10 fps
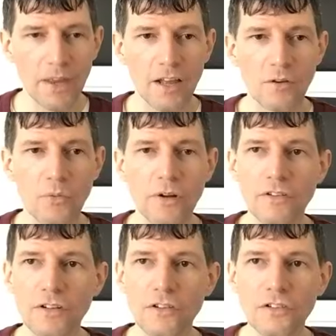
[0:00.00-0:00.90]
And the
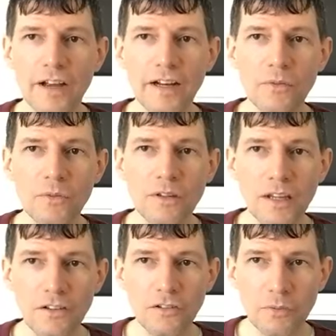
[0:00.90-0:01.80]
ones that are siding with
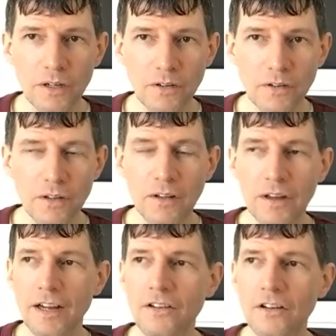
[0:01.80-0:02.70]
Israel
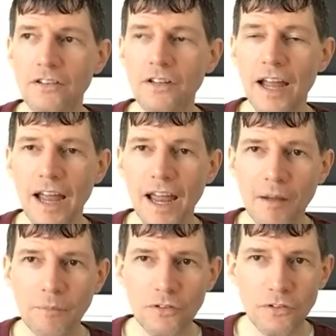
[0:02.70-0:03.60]
and doesn't
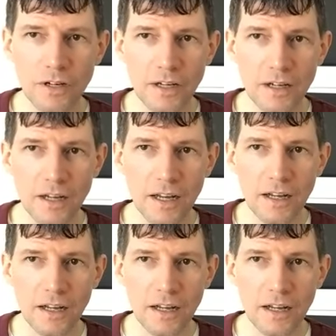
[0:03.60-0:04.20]
hamstring